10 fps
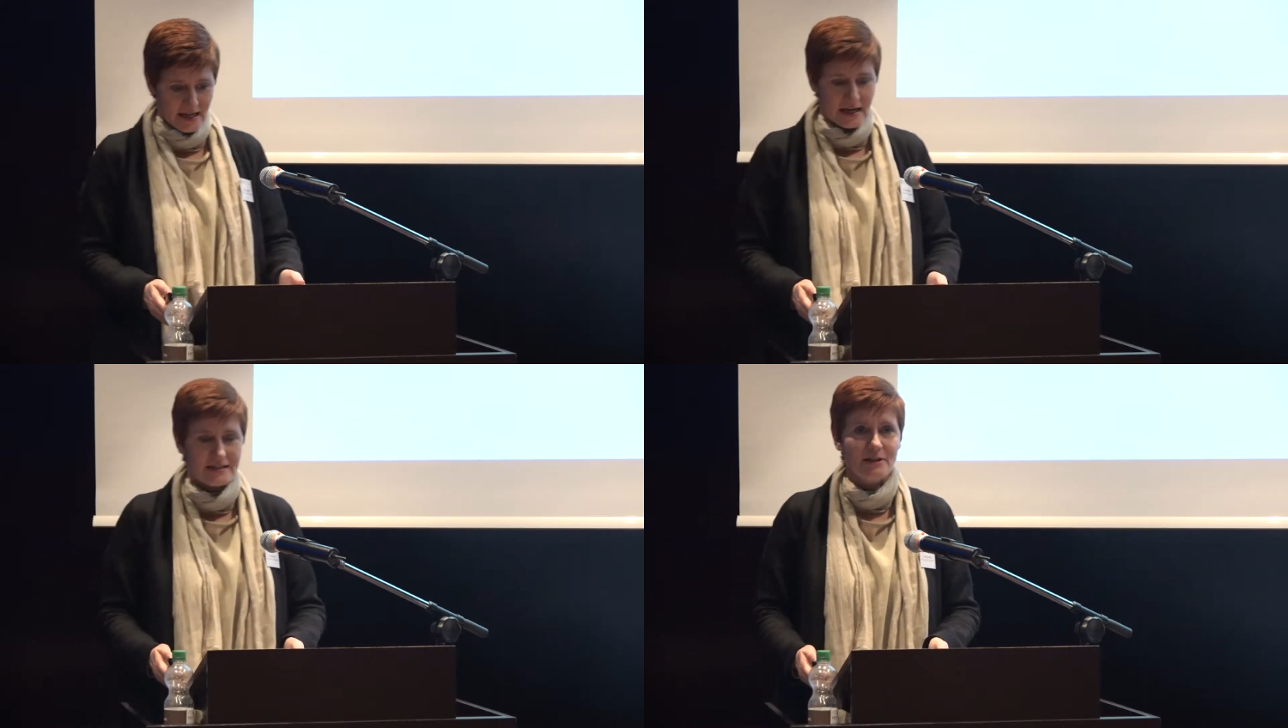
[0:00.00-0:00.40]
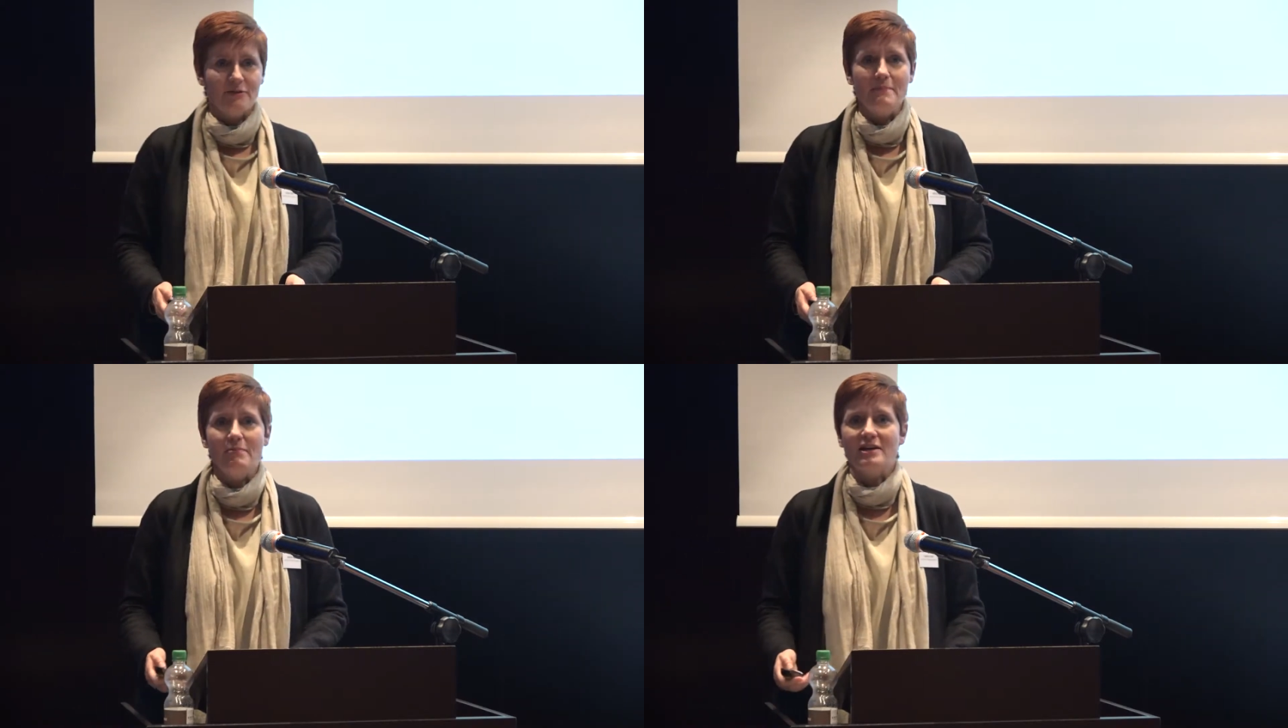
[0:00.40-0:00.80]
It's a
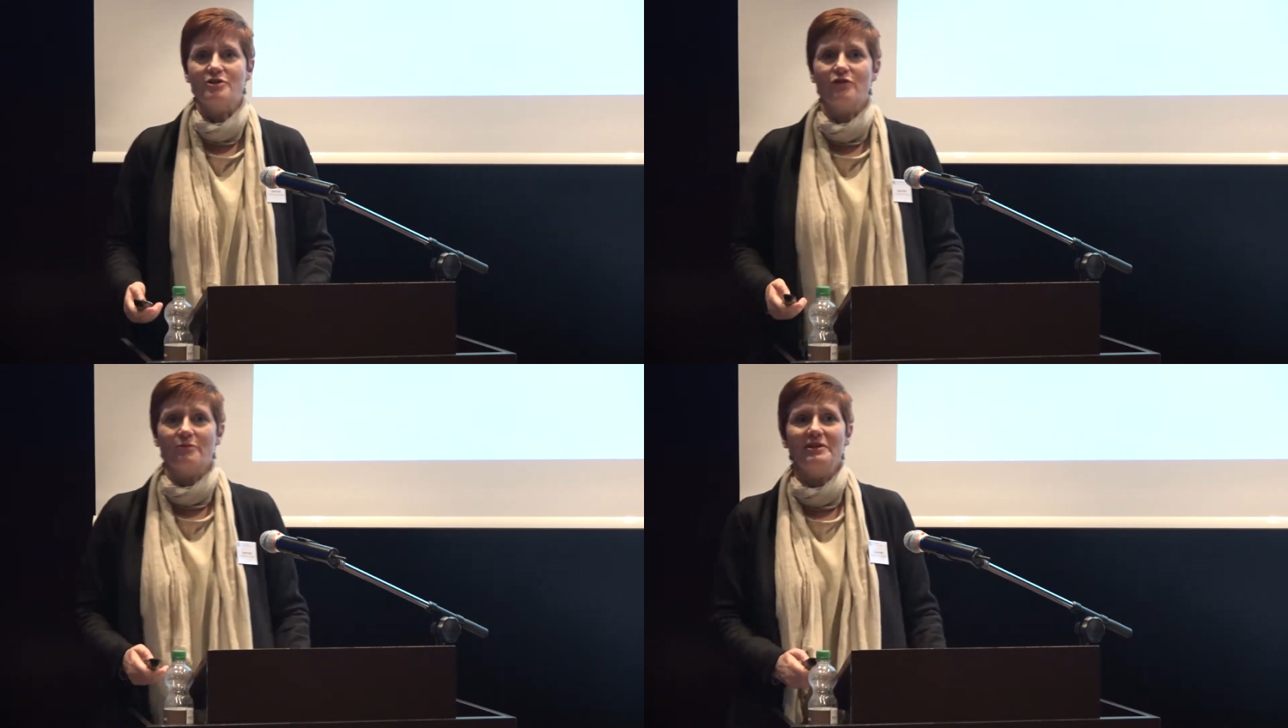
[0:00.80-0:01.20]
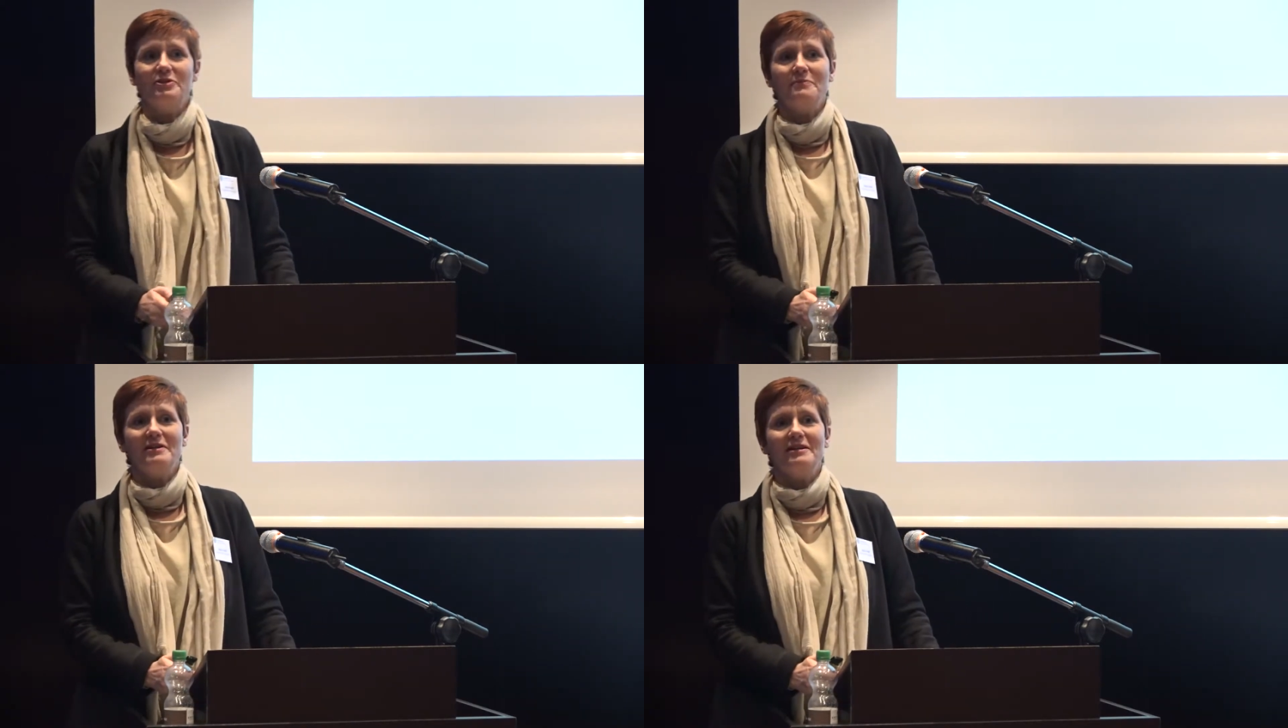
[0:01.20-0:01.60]
great pleasure for me
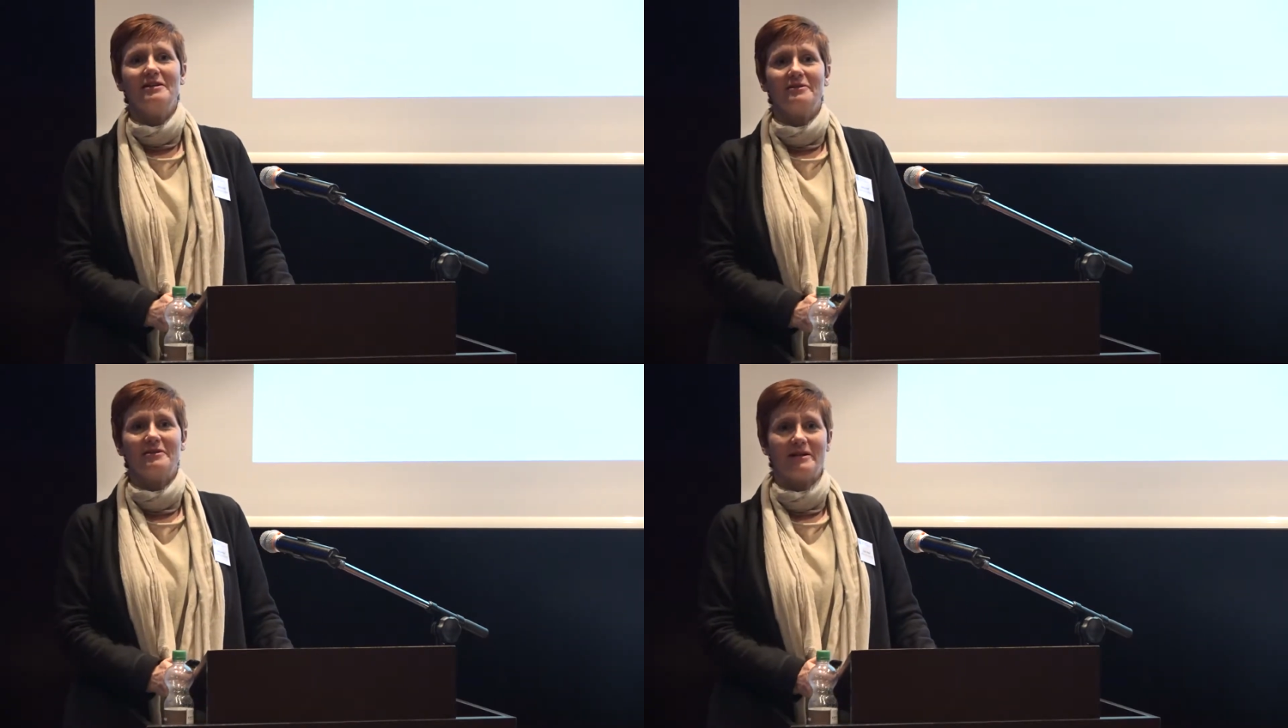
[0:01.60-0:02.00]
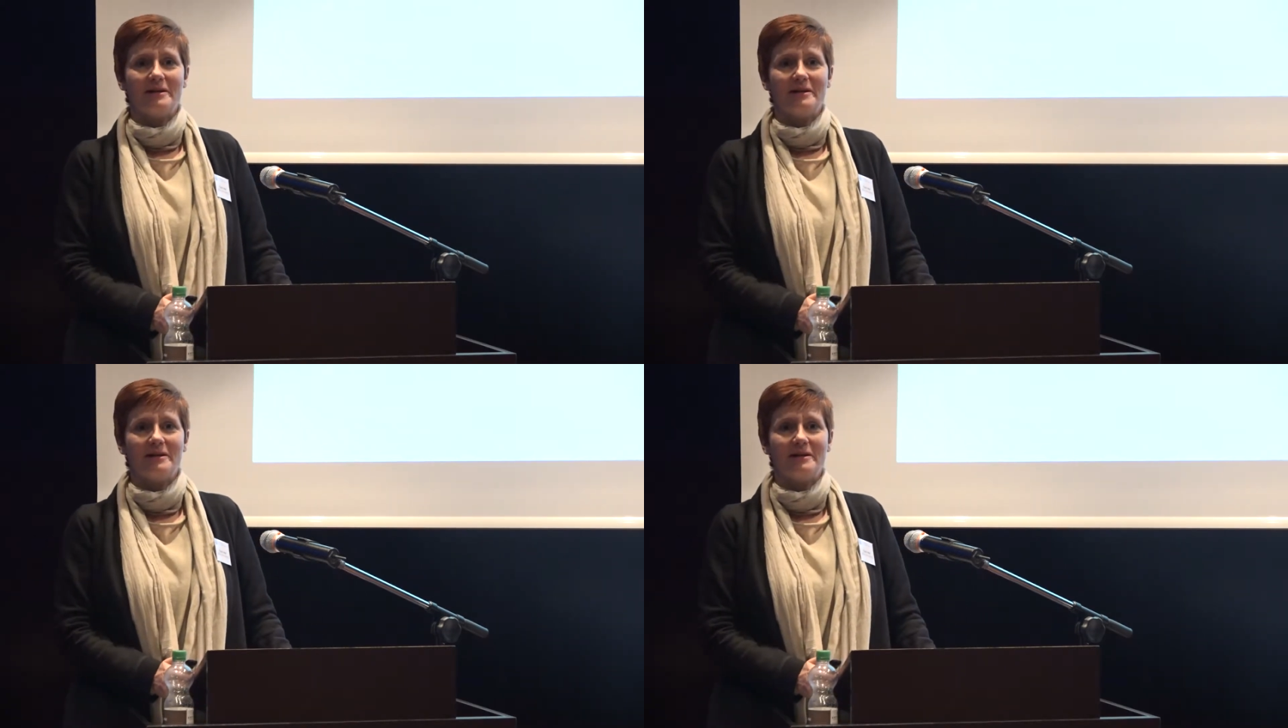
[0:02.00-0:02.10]
to be here.